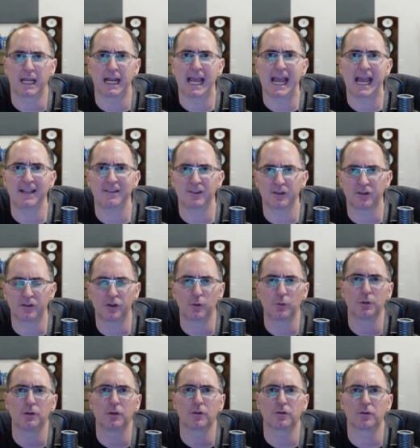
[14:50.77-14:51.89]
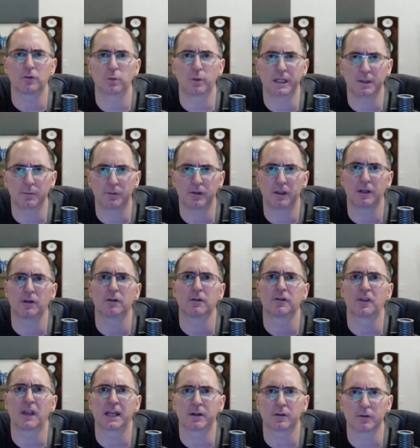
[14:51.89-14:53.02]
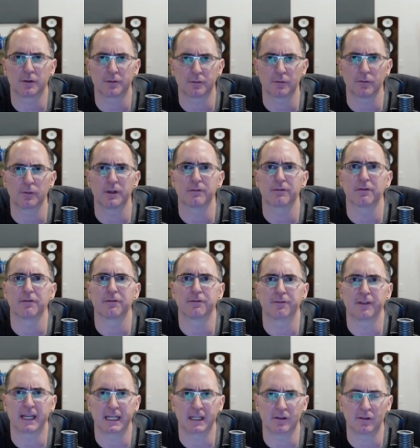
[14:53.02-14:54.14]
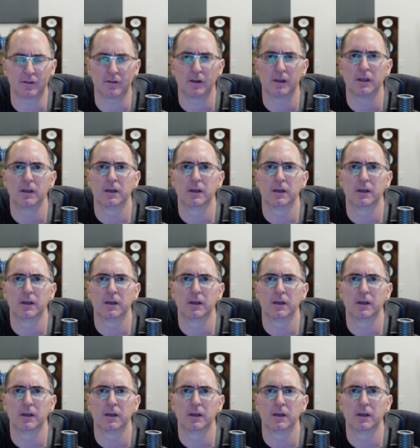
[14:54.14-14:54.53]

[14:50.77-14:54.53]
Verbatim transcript: And as it's doing those sweeps, it'll cycle through different phase